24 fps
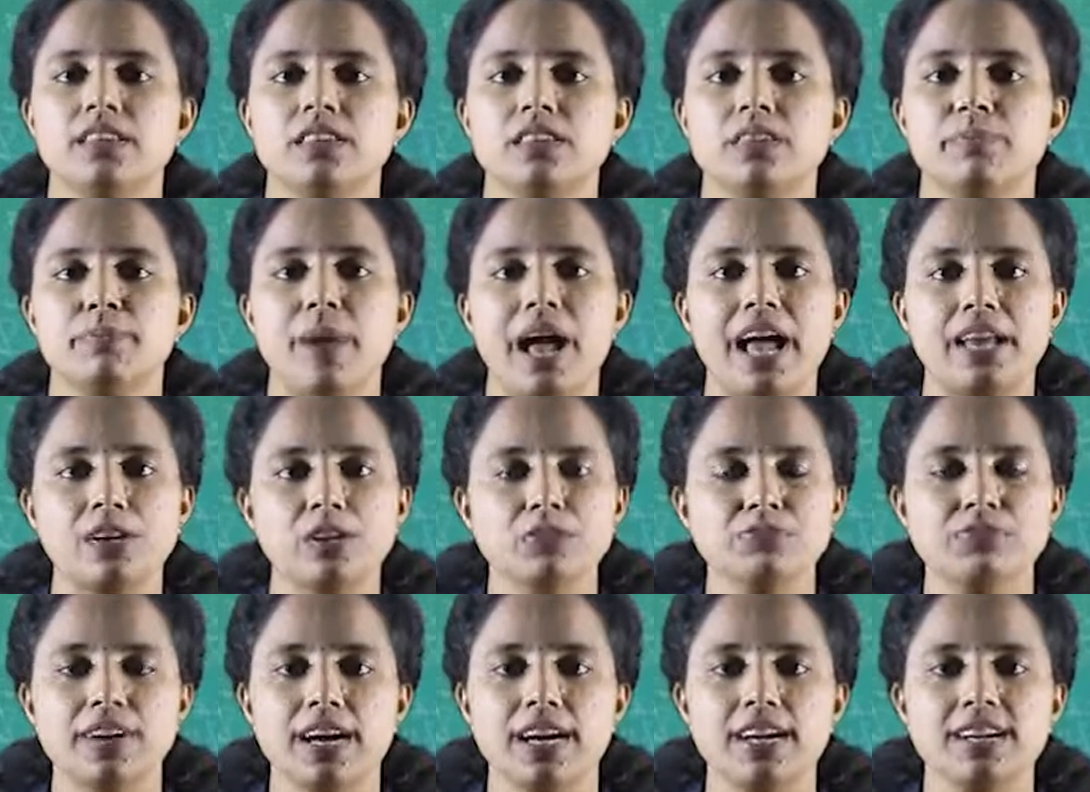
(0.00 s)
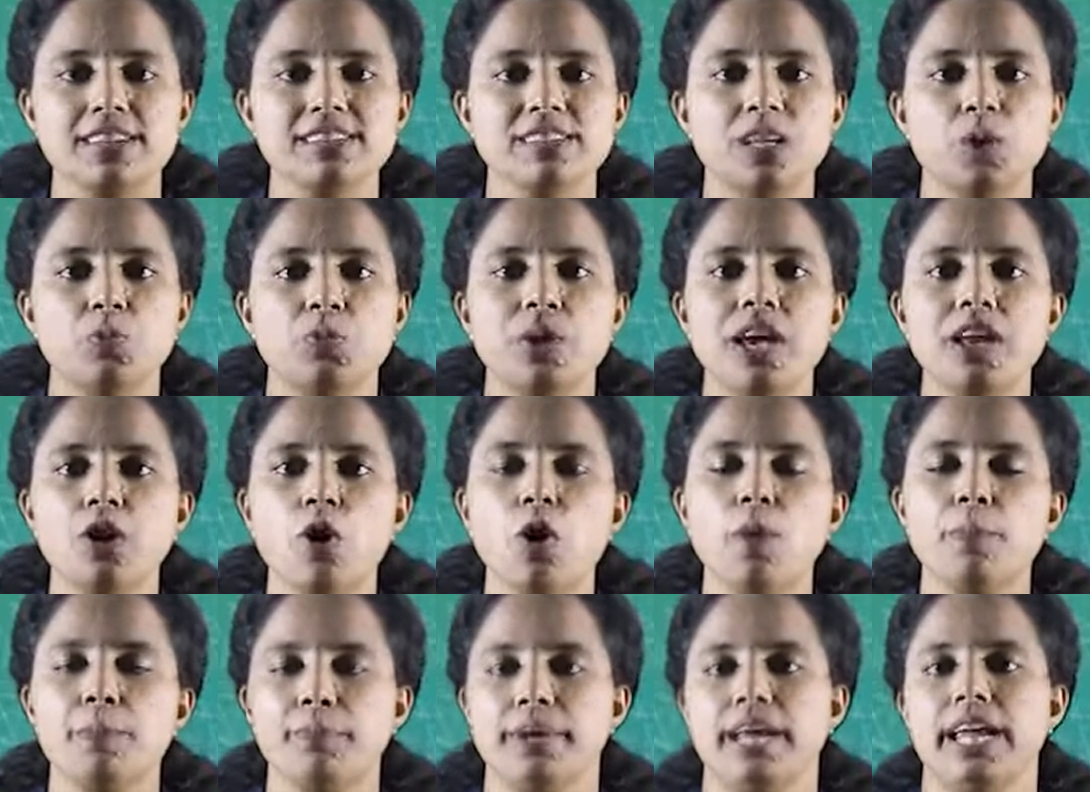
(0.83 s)
the band of colors that we are
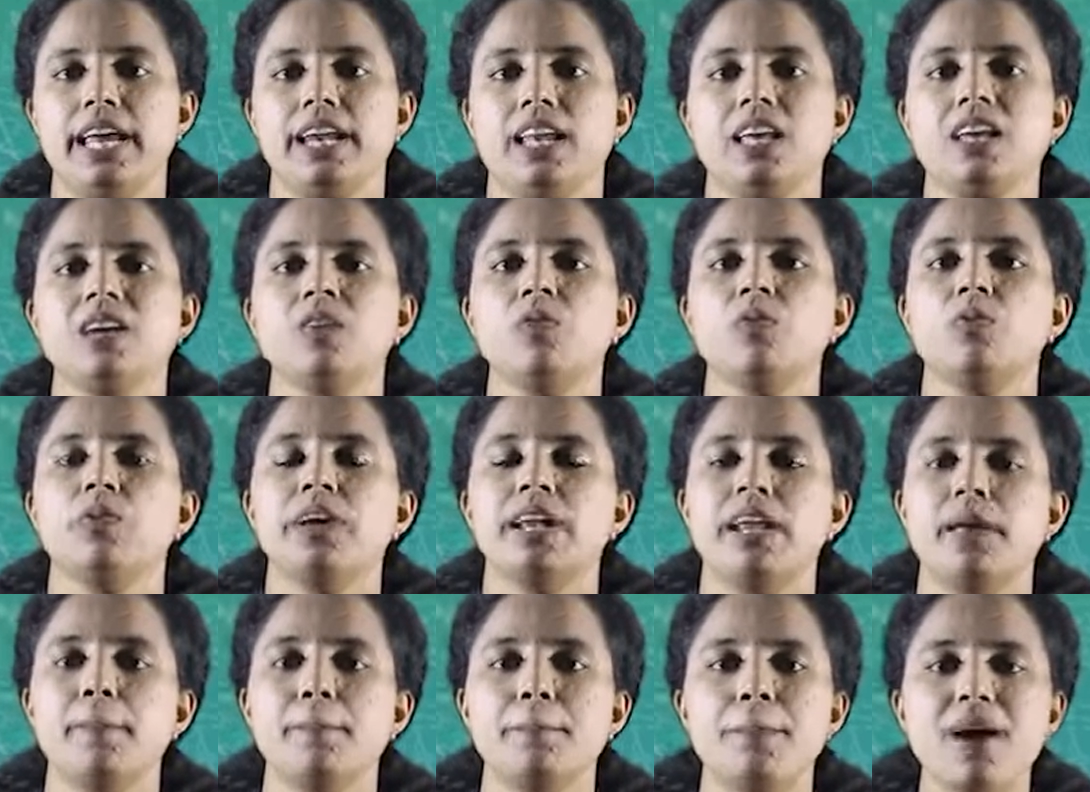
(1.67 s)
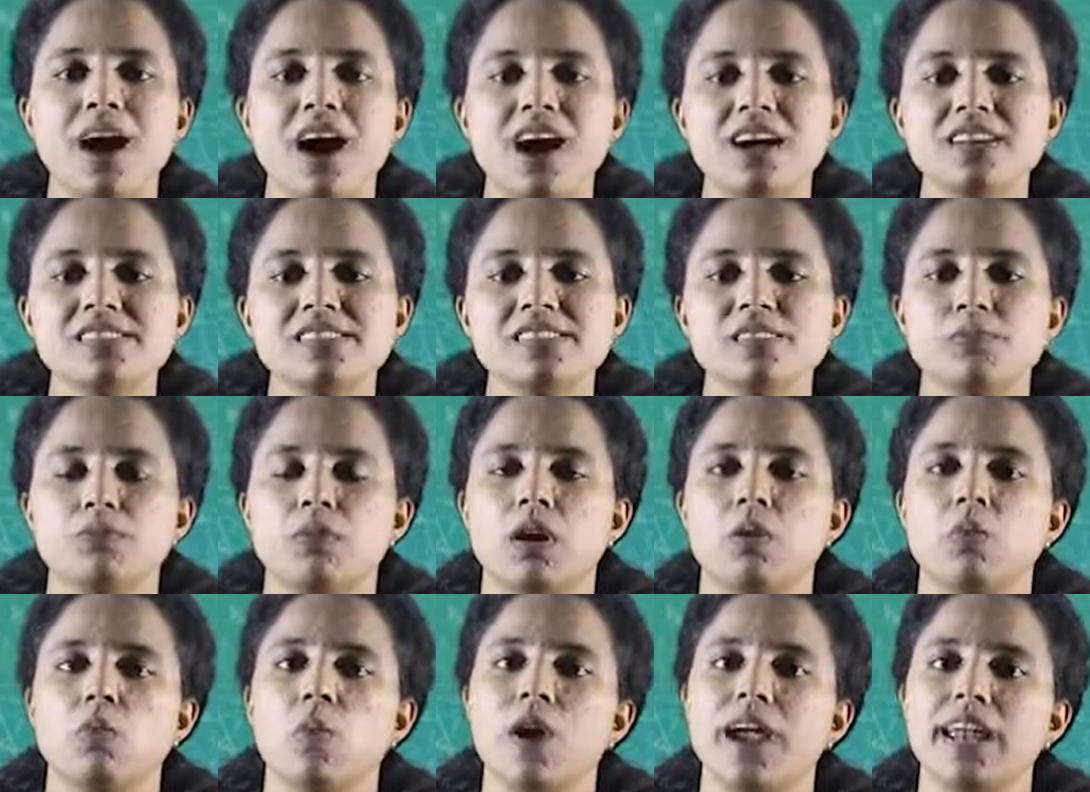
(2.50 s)
obtaining when I pass
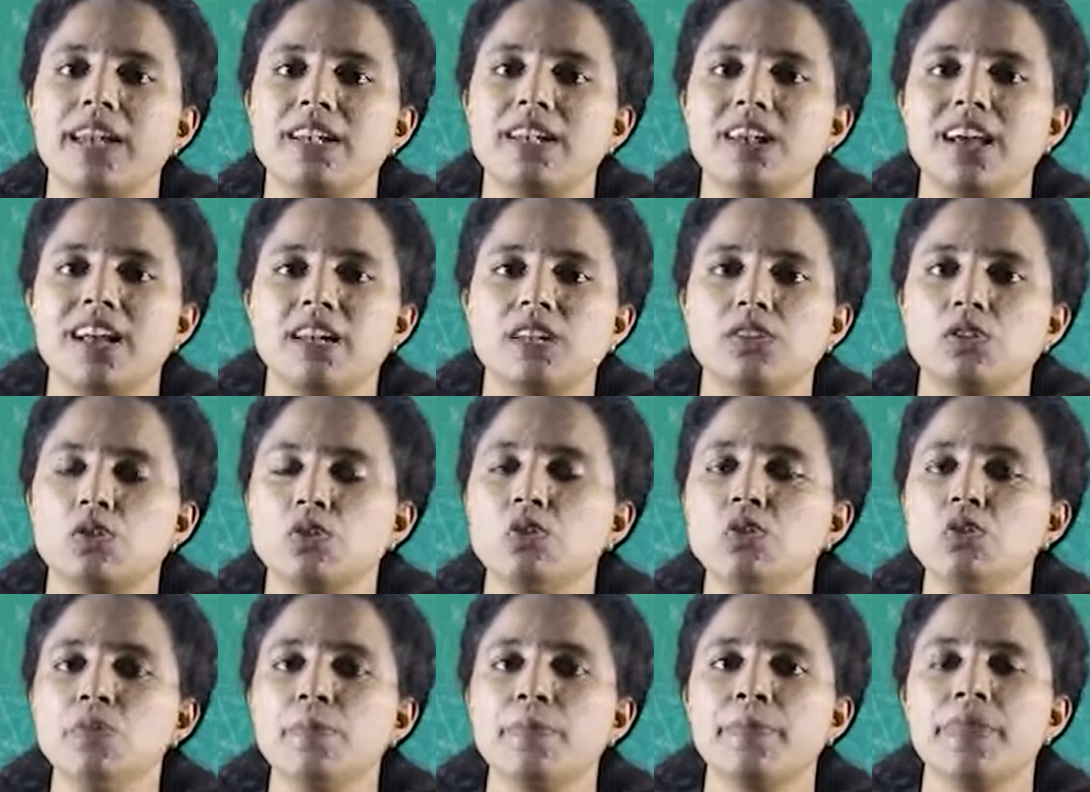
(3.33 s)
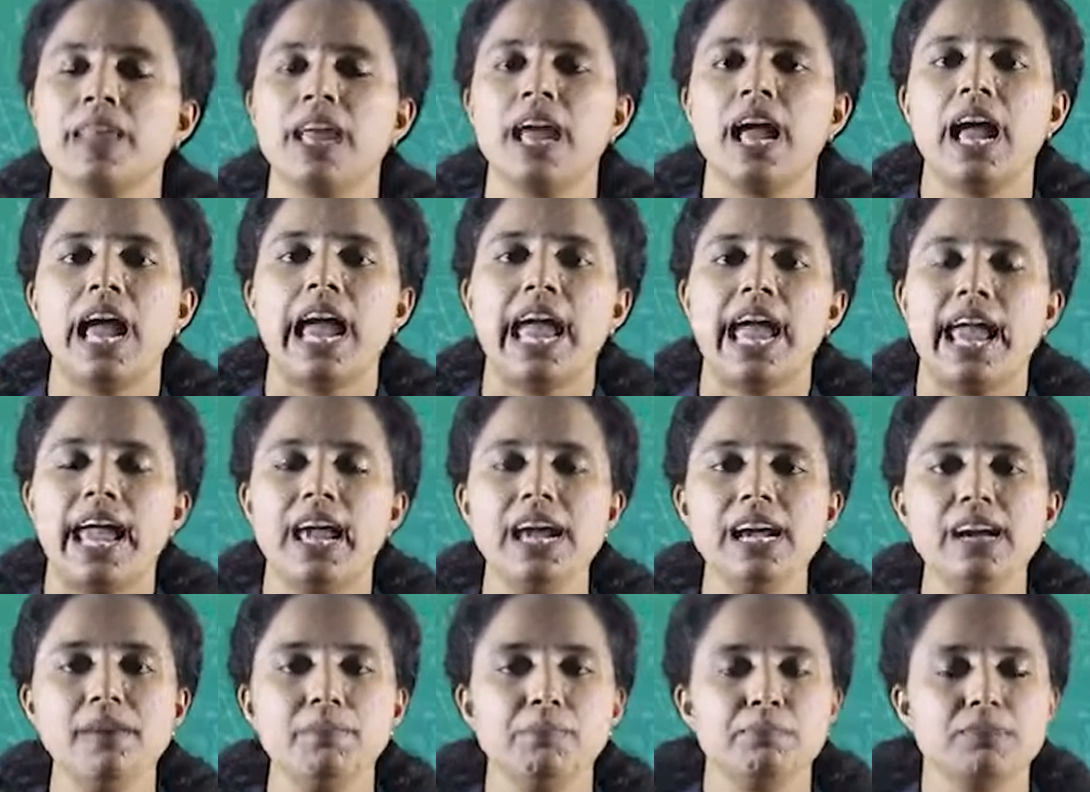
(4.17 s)
my white light through
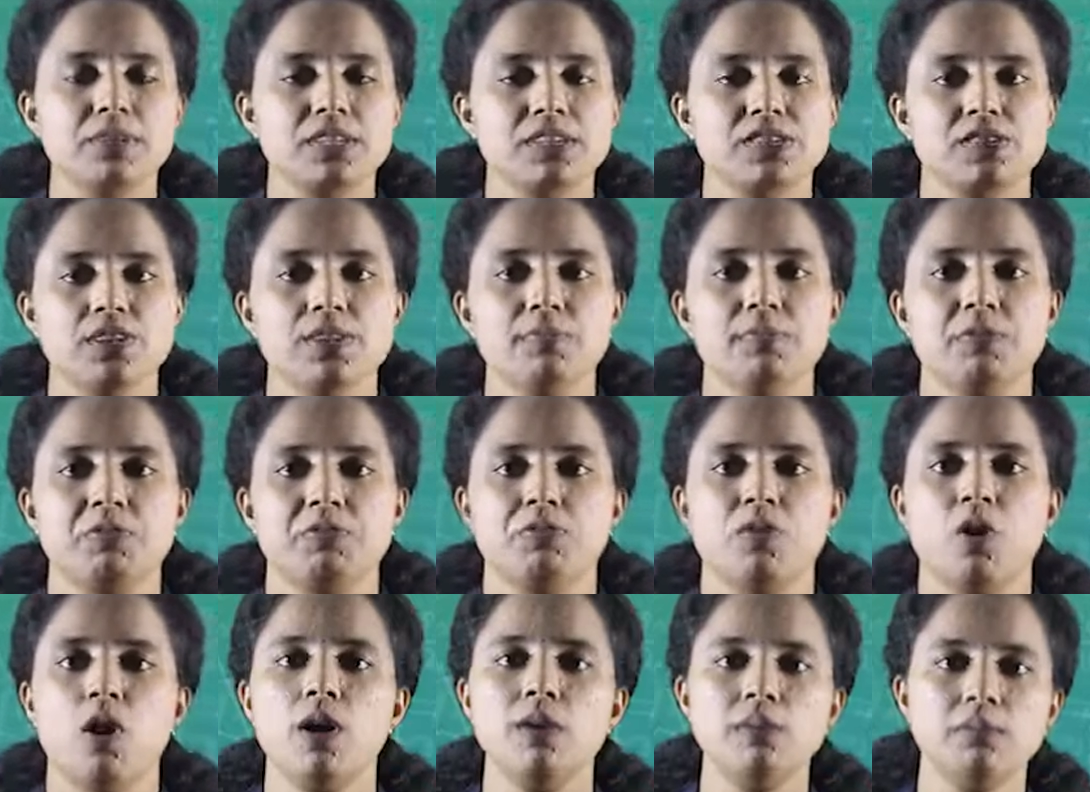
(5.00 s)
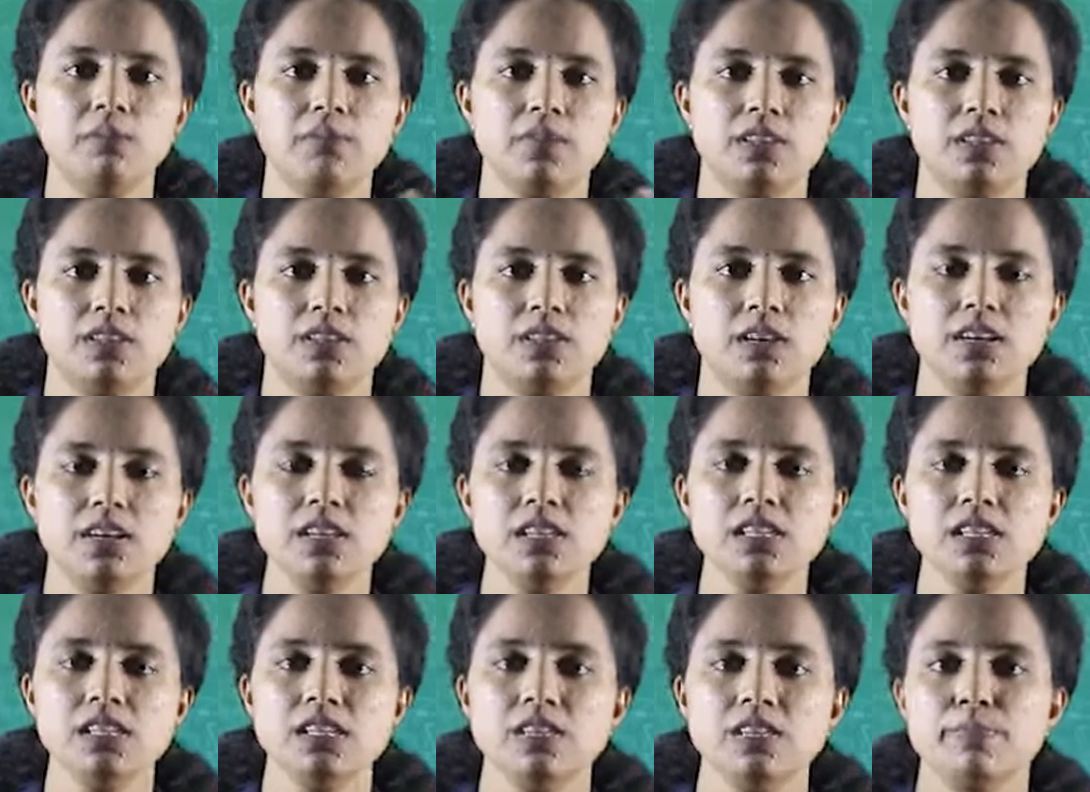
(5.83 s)
a prism and form the
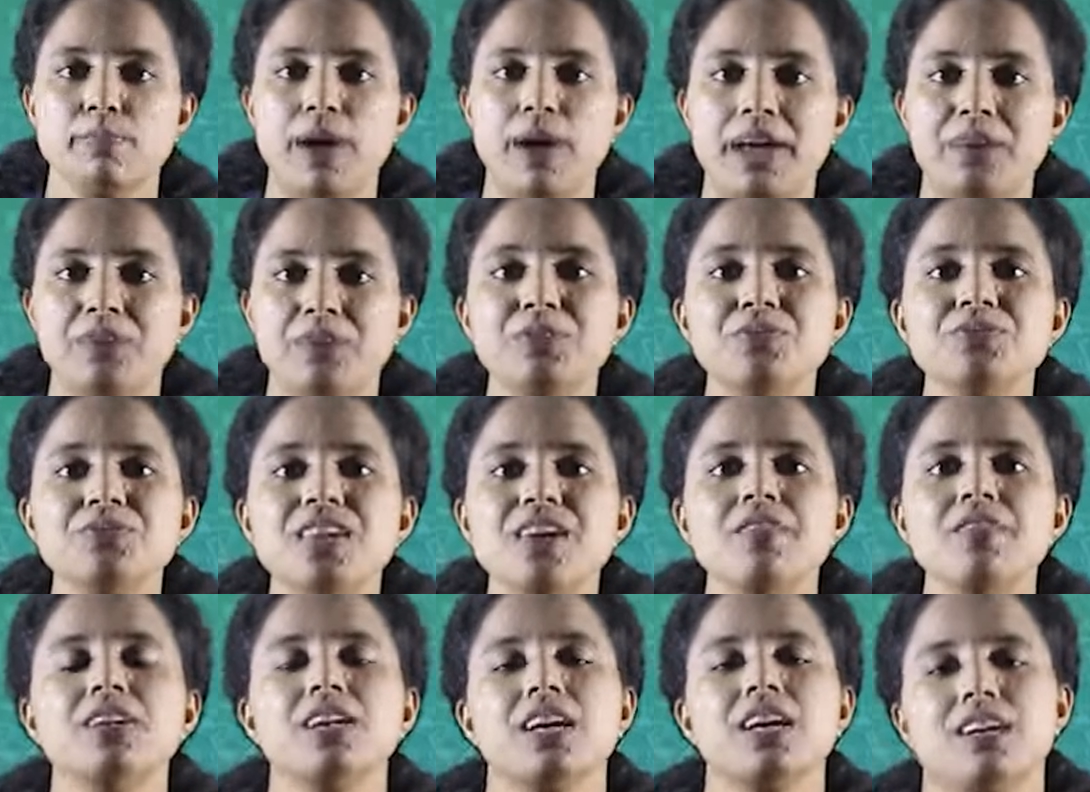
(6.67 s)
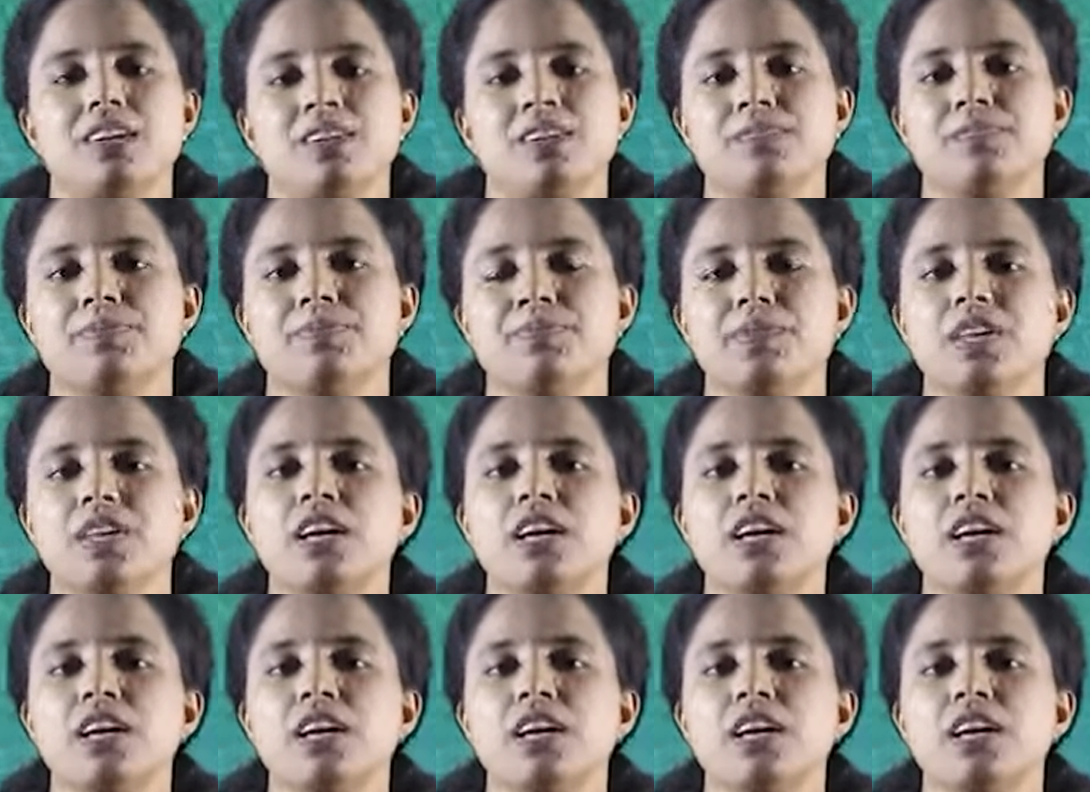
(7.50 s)
band of 7 colors.